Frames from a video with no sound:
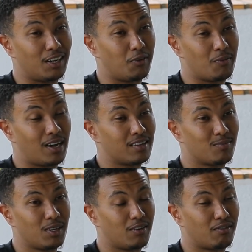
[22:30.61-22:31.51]
He reminds
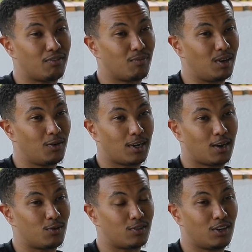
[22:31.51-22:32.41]
me of me when
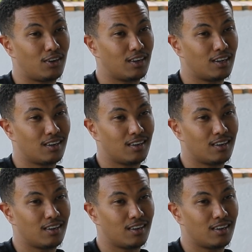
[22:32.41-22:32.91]
I was young,